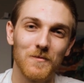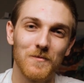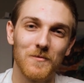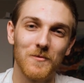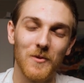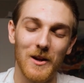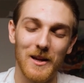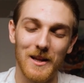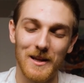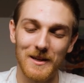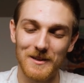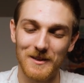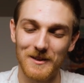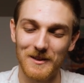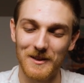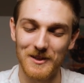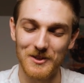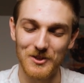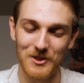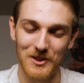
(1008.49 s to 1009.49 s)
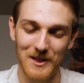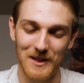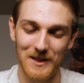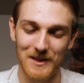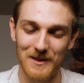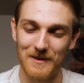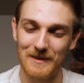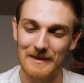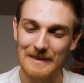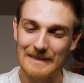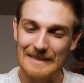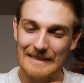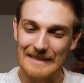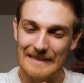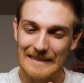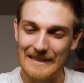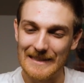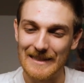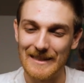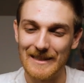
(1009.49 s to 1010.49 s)
front end collision and
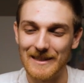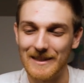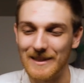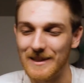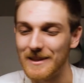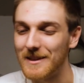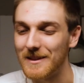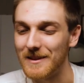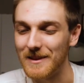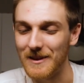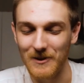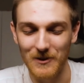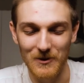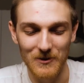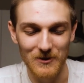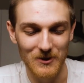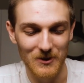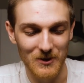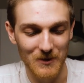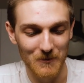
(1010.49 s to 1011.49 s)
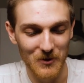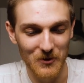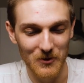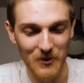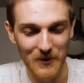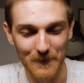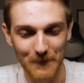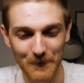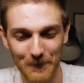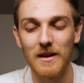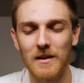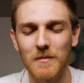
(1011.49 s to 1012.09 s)
there goes your computer.